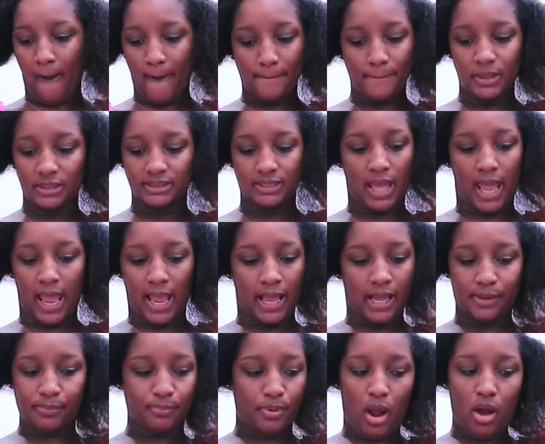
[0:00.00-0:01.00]
But
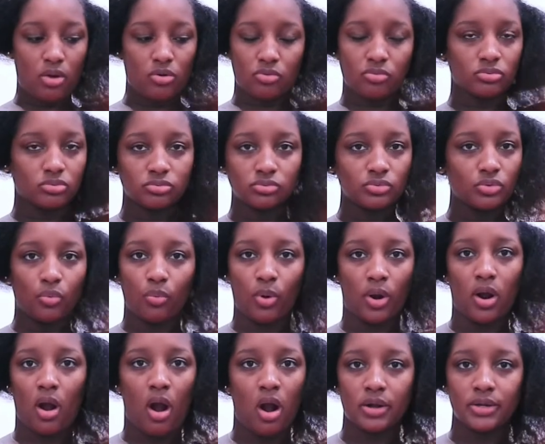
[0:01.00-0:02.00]
like, bro,
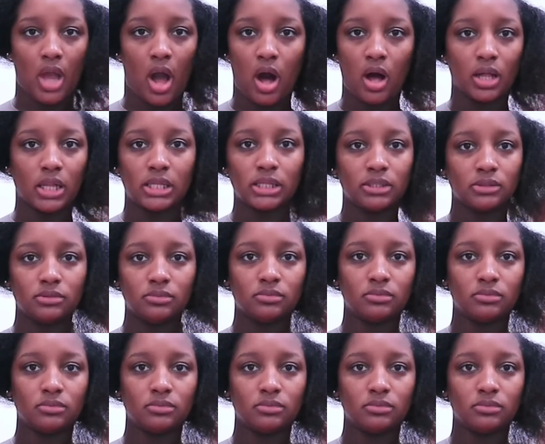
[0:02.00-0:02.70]
where are y'all?